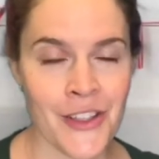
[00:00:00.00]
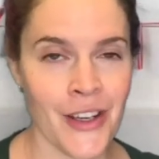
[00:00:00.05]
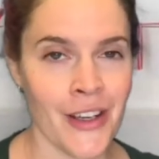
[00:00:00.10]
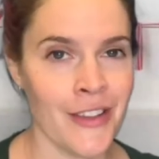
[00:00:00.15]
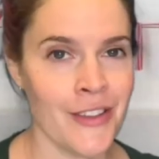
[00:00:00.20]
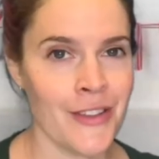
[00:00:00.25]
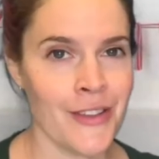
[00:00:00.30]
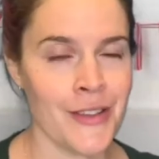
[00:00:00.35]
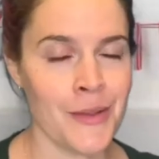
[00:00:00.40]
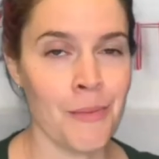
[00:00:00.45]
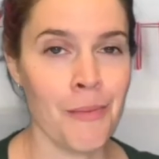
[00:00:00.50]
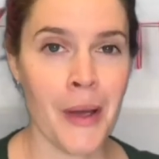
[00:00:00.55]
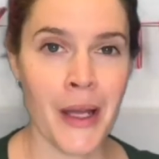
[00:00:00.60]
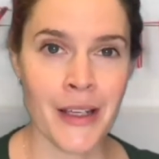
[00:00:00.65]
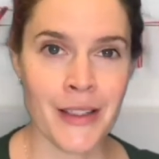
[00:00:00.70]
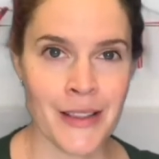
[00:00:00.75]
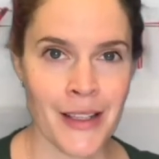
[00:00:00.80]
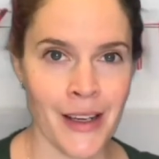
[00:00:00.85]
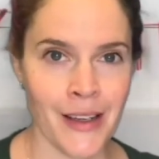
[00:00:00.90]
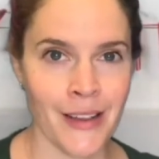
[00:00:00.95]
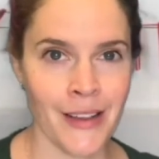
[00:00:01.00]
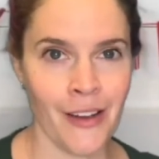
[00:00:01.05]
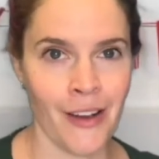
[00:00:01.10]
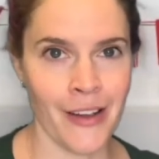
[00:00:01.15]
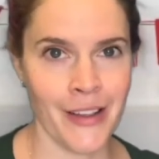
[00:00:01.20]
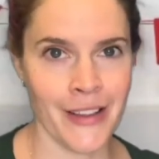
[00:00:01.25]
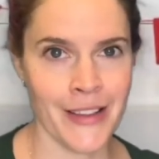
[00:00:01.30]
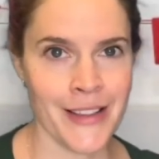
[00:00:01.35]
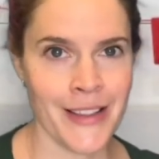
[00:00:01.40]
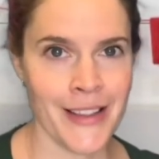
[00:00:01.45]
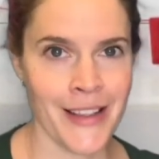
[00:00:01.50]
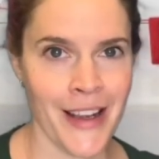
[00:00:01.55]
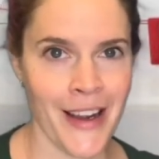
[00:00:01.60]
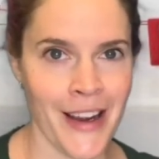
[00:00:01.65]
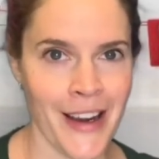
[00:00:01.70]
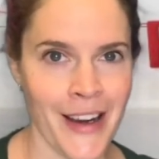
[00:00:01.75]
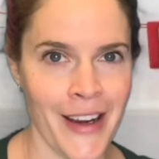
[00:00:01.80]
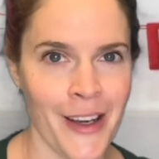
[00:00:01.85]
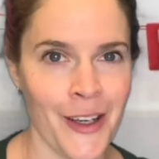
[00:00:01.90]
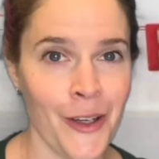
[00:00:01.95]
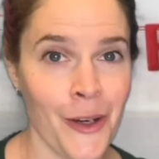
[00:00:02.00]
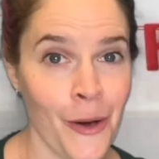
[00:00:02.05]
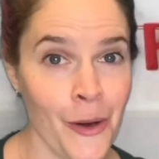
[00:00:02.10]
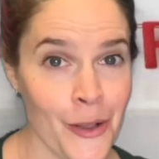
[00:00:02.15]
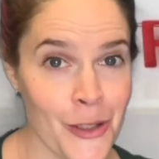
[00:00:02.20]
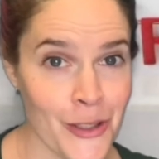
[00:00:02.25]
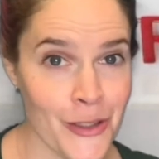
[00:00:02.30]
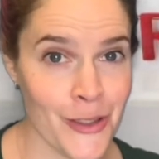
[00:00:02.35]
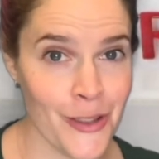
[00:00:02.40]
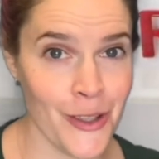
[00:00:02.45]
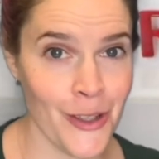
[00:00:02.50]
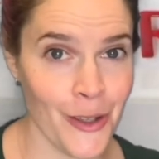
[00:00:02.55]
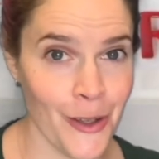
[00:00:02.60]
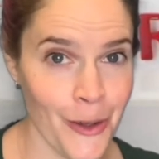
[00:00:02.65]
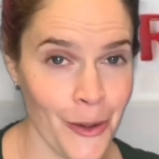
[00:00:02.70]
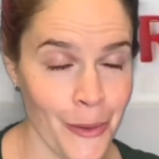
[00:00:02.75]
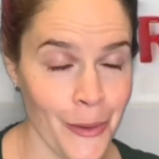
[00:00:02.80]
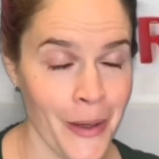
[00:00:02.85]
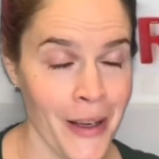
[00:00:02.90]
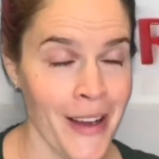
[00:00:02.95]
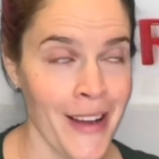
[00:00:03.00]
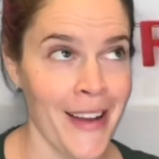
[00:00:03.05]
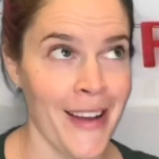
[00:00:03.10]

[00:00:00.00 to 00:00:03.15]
and just meditating on it today encourages you